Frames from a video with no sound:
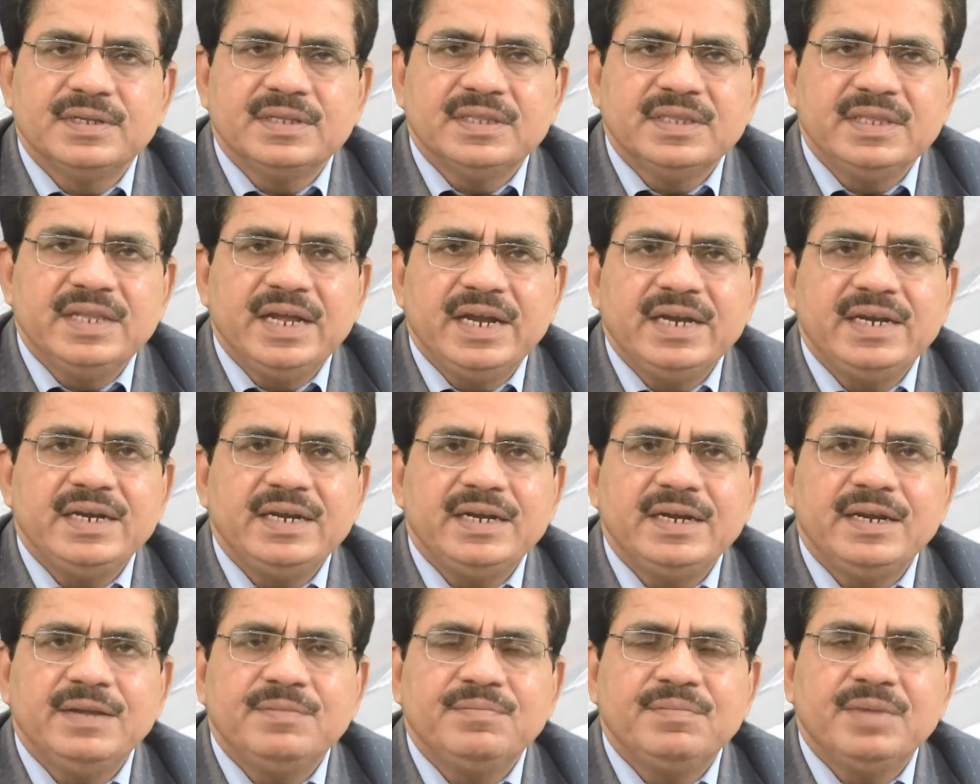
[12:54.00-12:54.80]

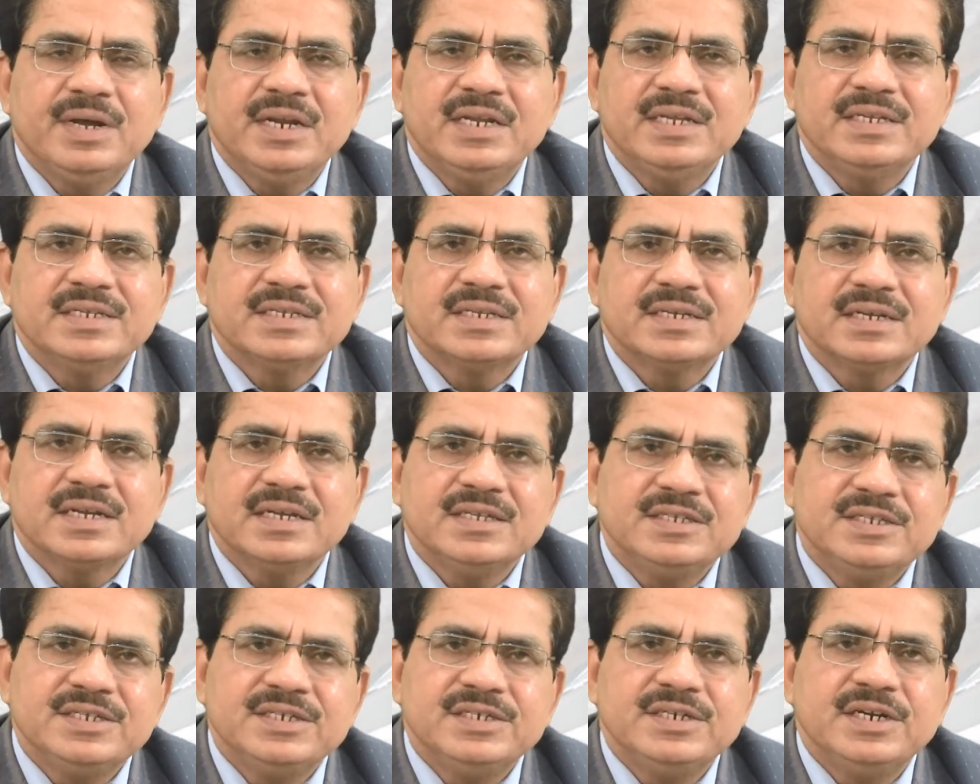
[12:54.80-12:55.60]
that timber is
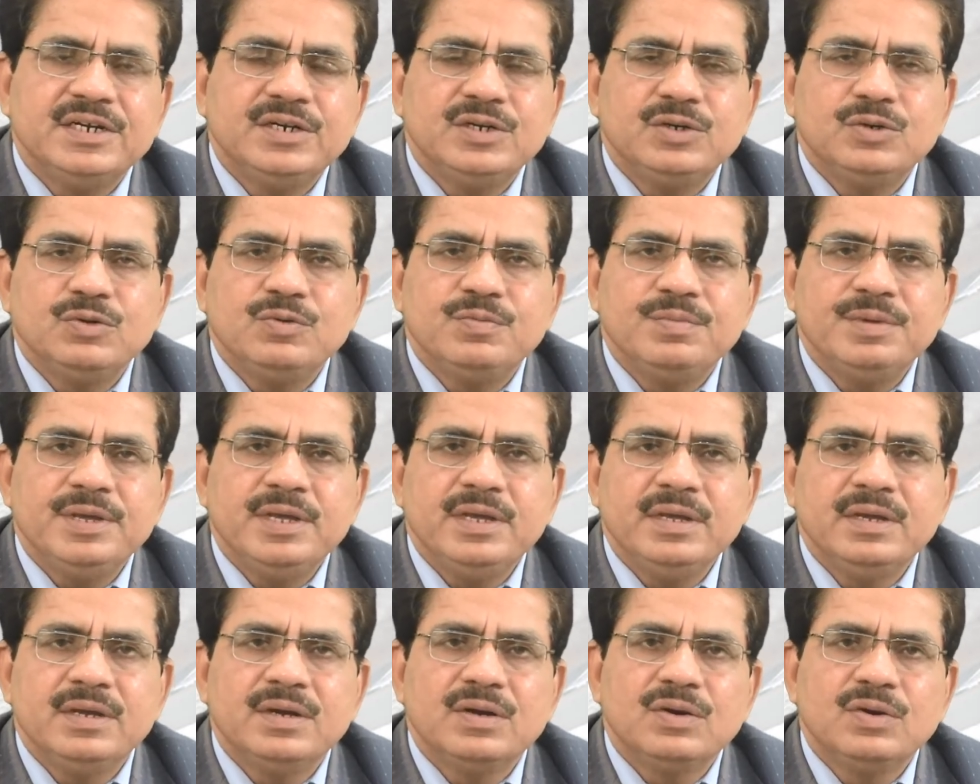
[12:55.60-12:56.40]
considered to
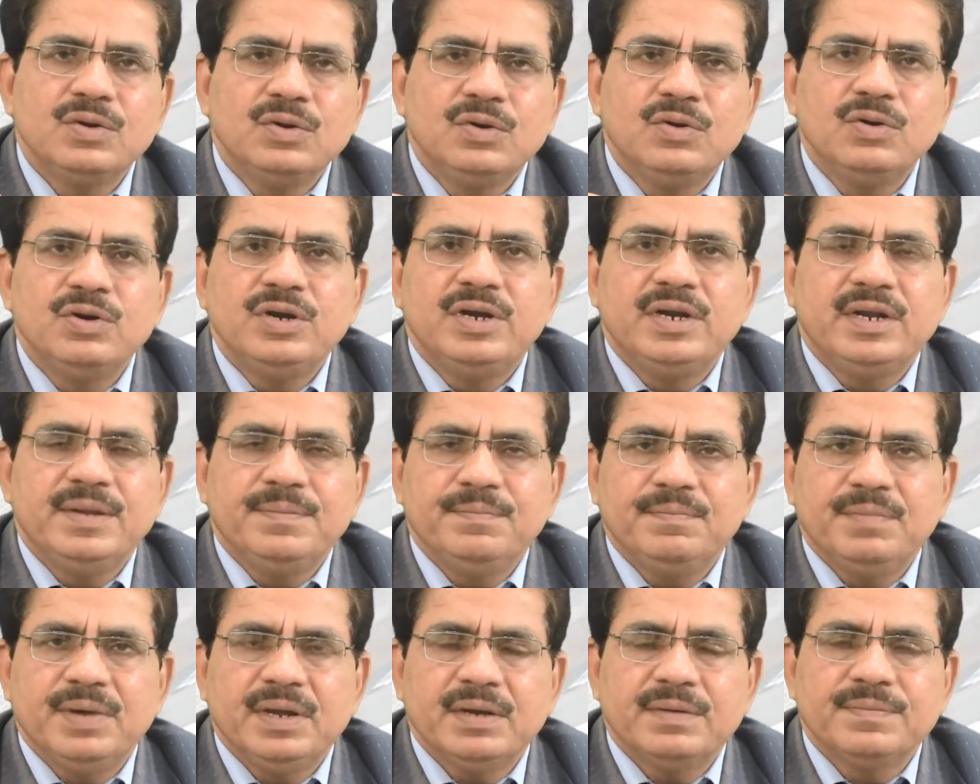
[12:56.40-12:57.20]
be good
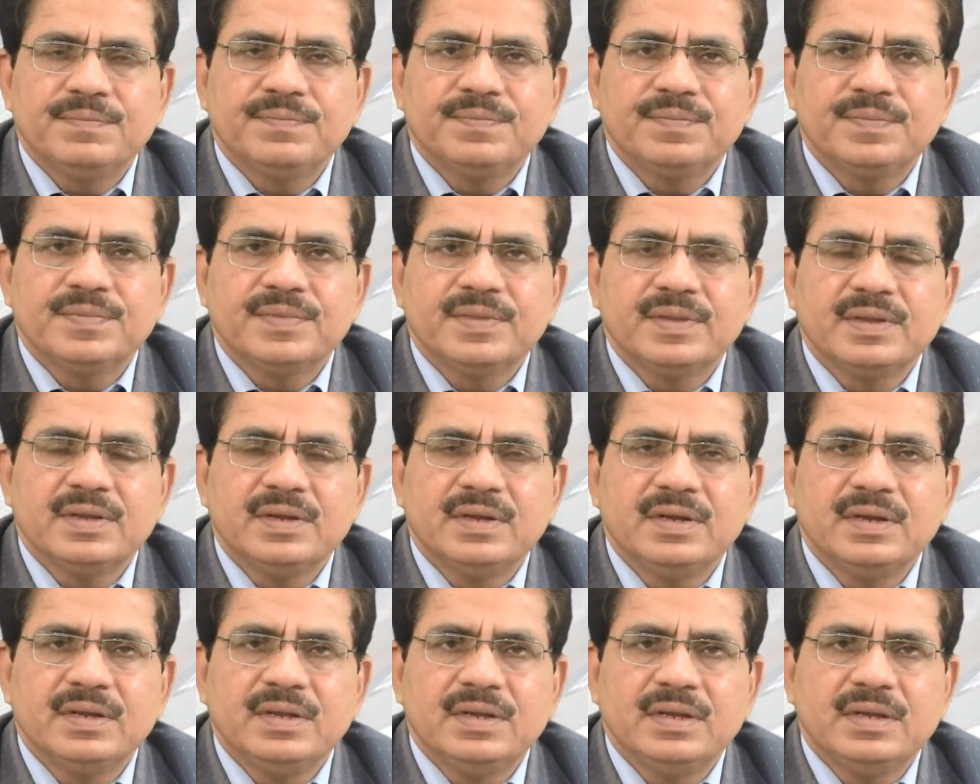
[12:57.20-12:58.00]
timber.
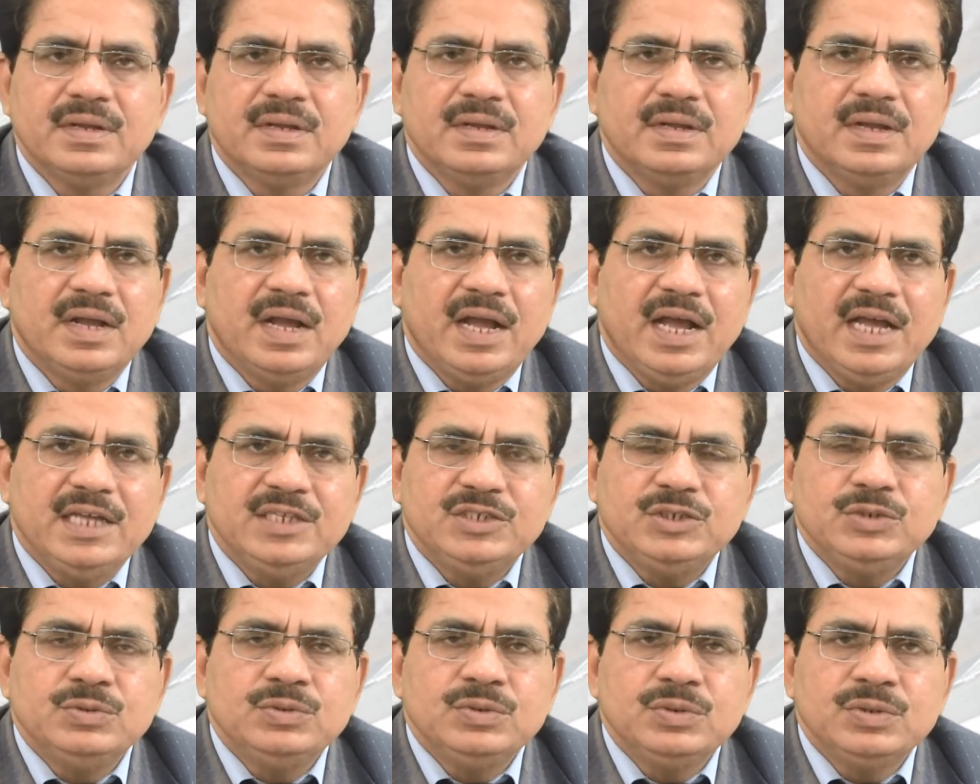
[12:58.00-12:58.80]

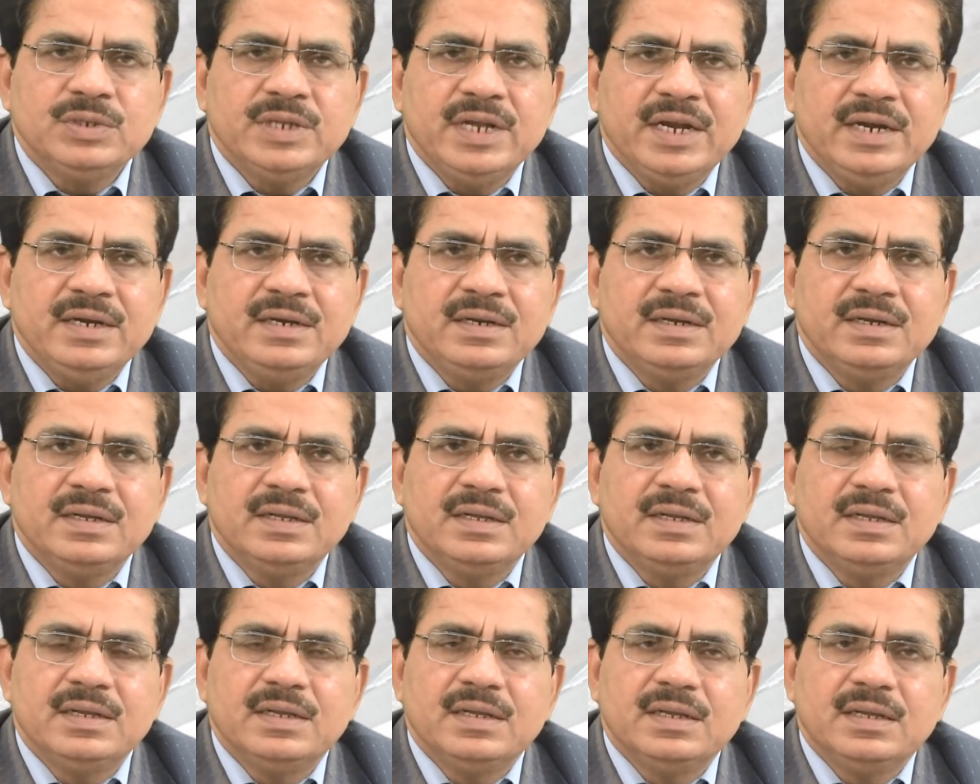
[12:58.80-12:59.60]
As you know that
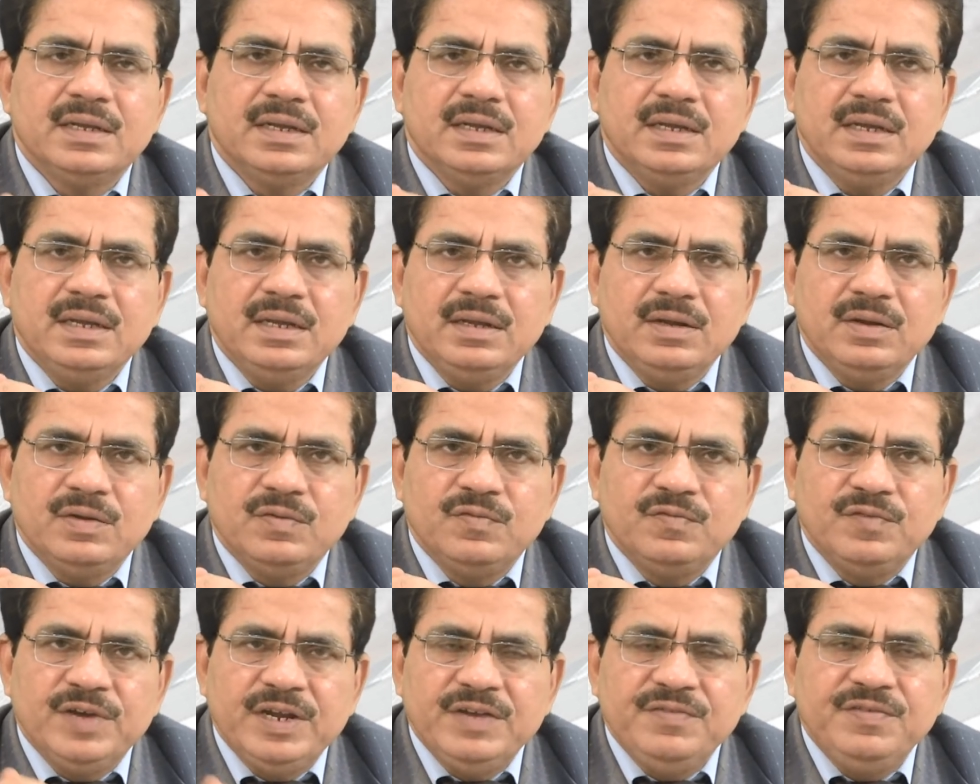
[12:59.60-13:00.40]

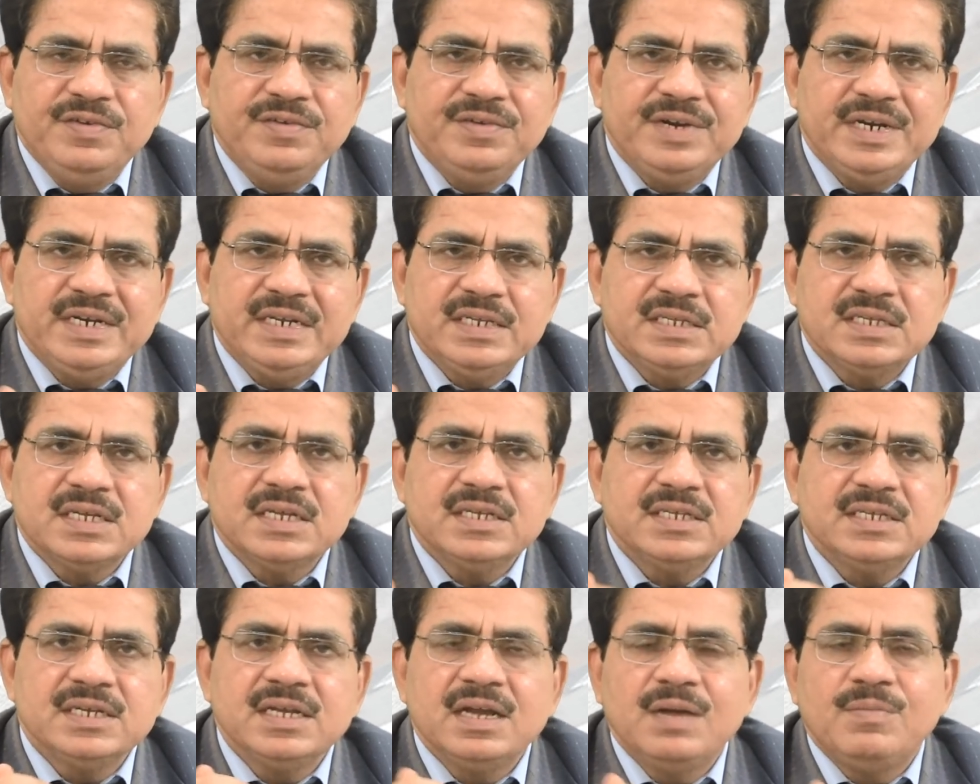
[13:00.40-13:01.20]
when we were
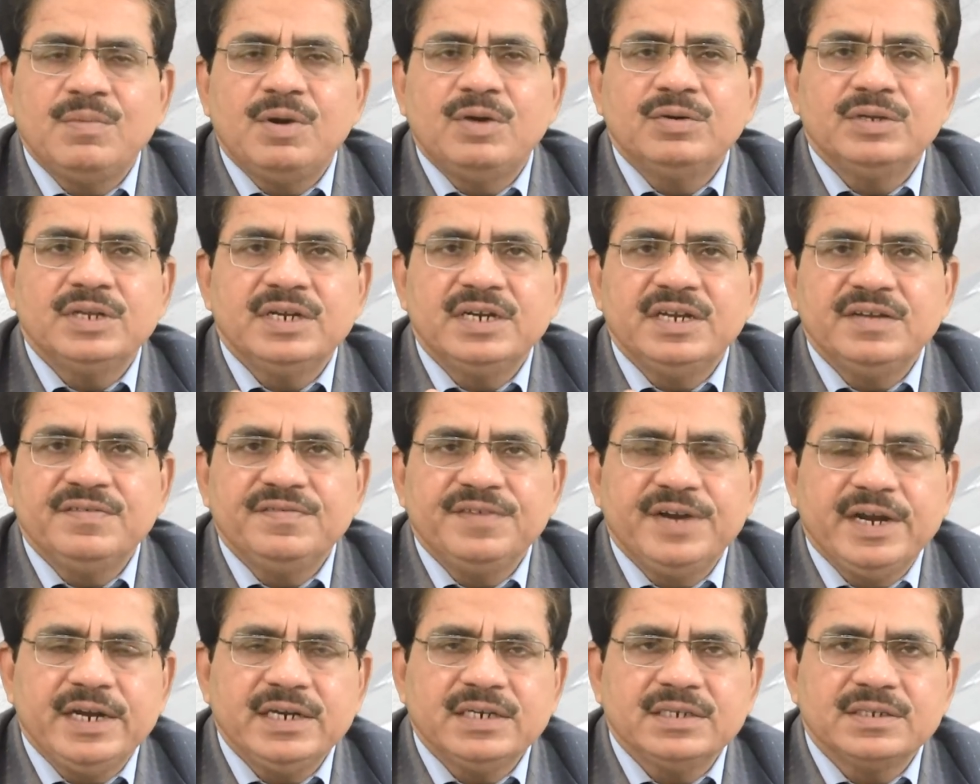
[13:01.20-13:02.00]
discussing about the
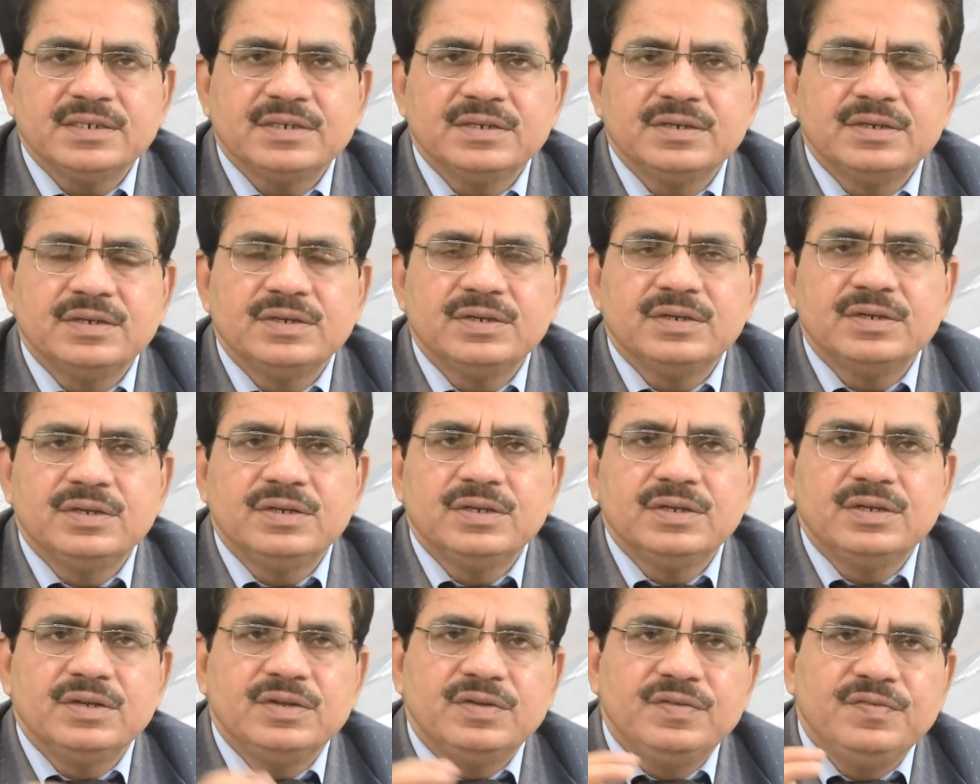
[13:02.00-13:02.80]
defects,
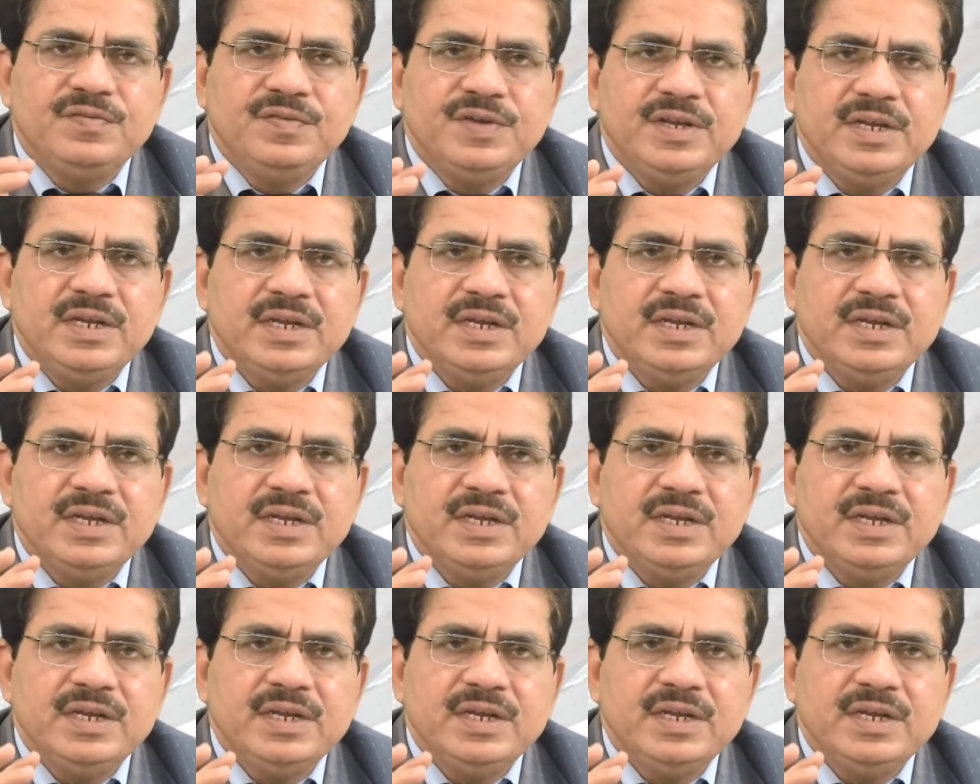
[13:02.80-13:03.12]
we